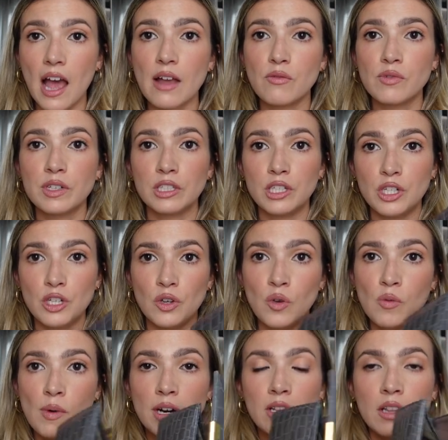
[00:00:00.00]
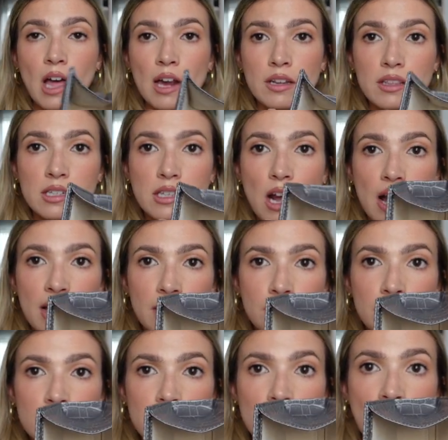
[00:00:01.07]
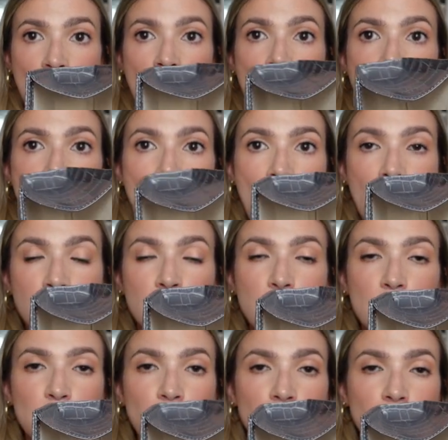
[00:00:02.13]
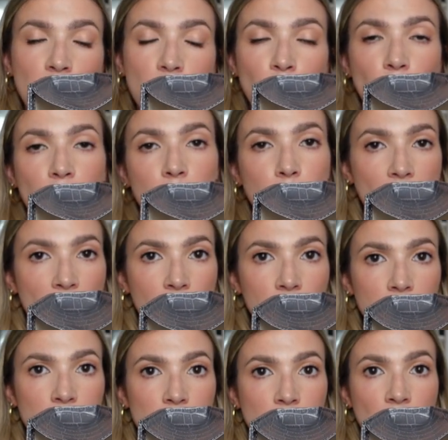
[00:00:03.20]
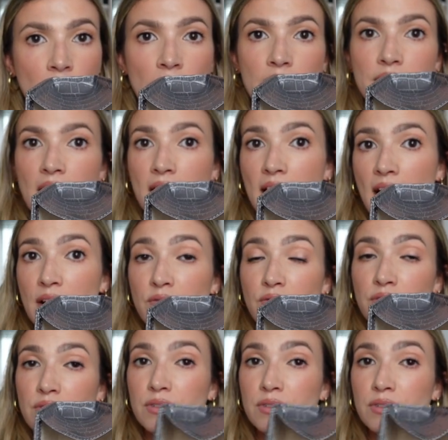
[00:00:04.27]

I really do. But a lot of the times I have to make sure that I'm wearing pants that have